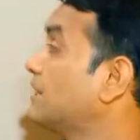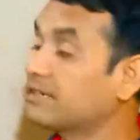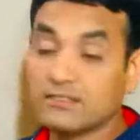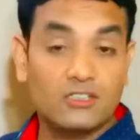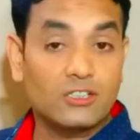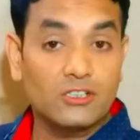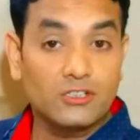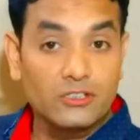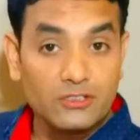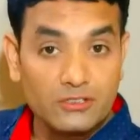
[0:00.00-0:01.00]
Then
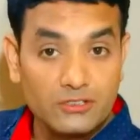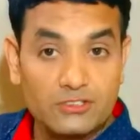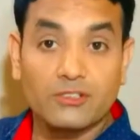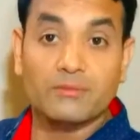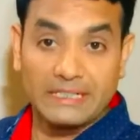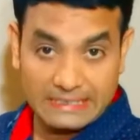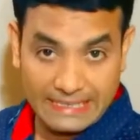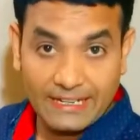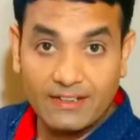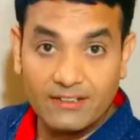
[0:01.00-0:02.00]

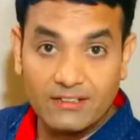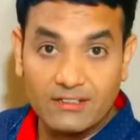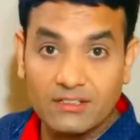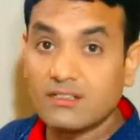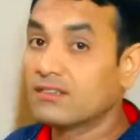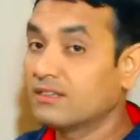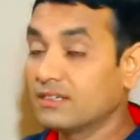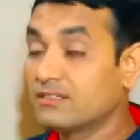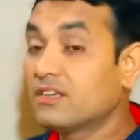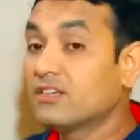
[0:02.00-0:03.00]
chemise
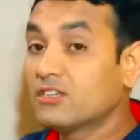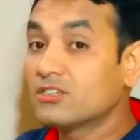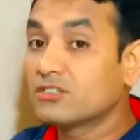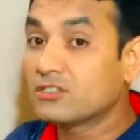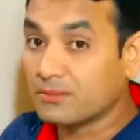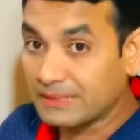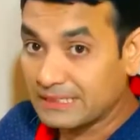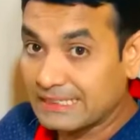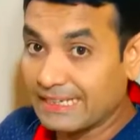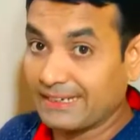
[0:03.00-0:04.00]
is
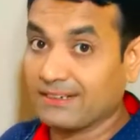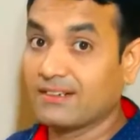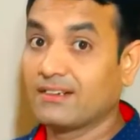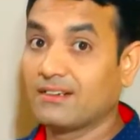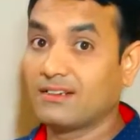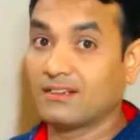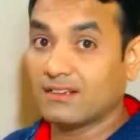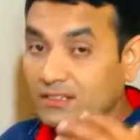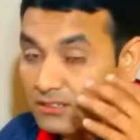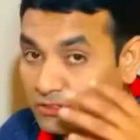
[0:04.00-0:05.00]
chemise.
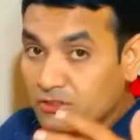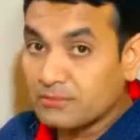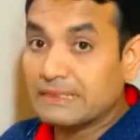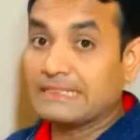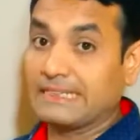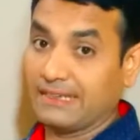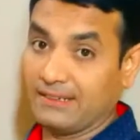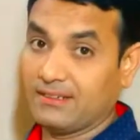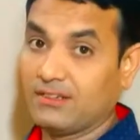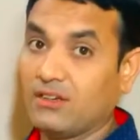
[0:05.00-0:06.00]
Chemise.
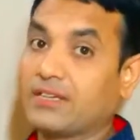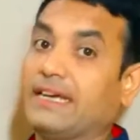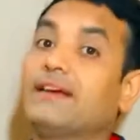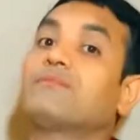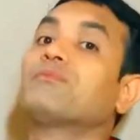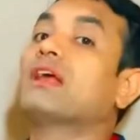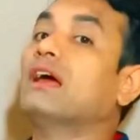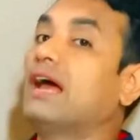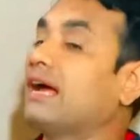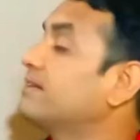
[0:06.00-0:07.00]
Okay.
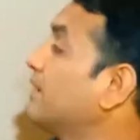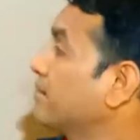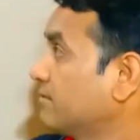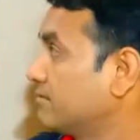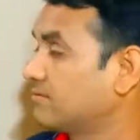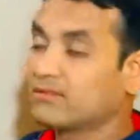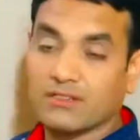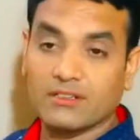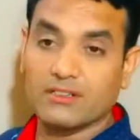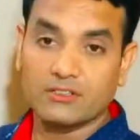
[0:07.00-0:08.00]
And then
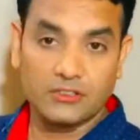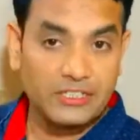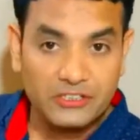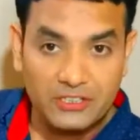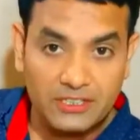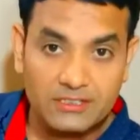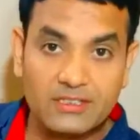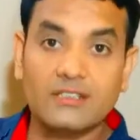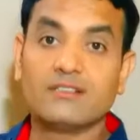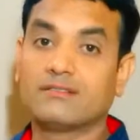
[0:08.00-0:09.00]
the
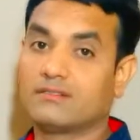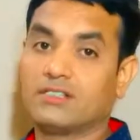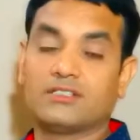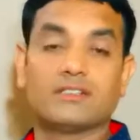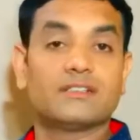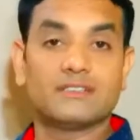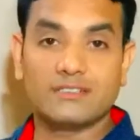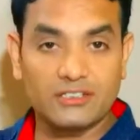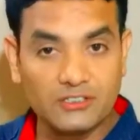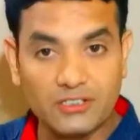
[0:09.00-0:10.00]
t-shirt. T-shirt is
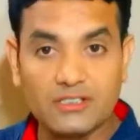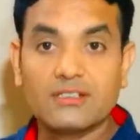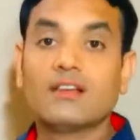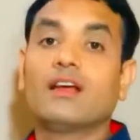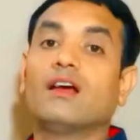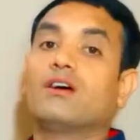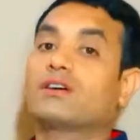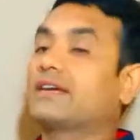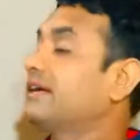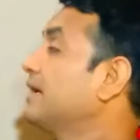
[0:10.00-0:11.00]
t-shirt.
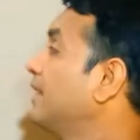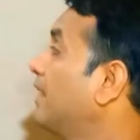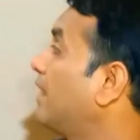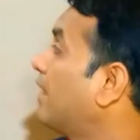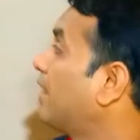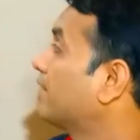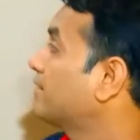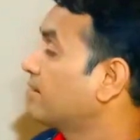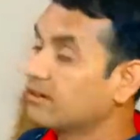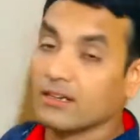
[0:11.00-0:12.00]
Okay. And
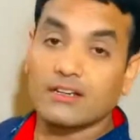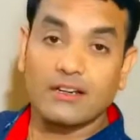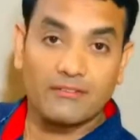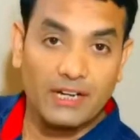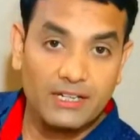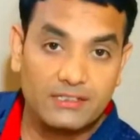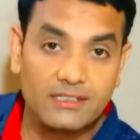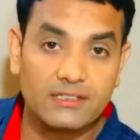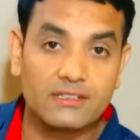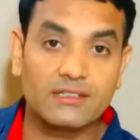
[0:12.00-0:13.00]
la
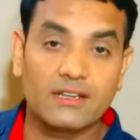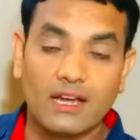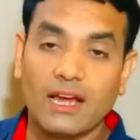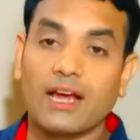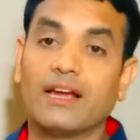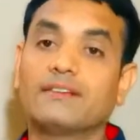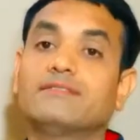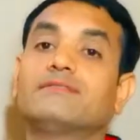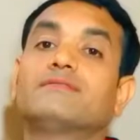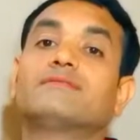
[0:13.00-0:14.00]
cravat.
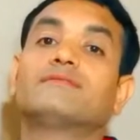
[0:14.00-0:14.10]
And